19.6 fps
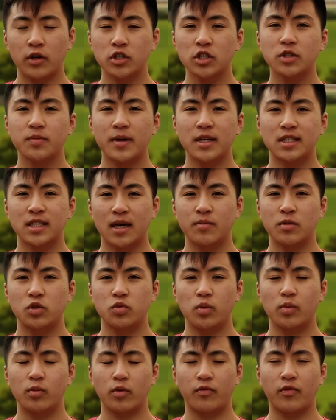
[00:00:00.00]
also spent time this
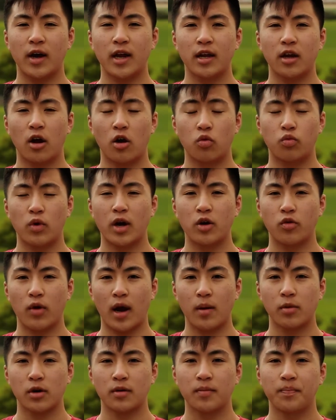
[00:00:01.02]
week refining our rung
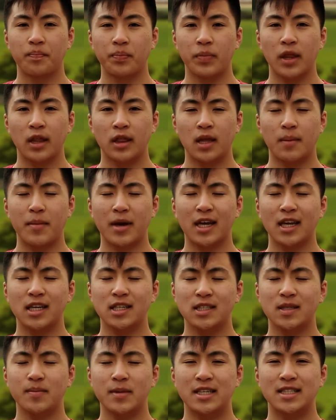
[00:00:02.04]
grabber. The
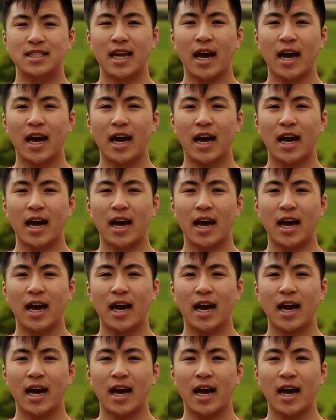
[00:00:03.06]
mechanism is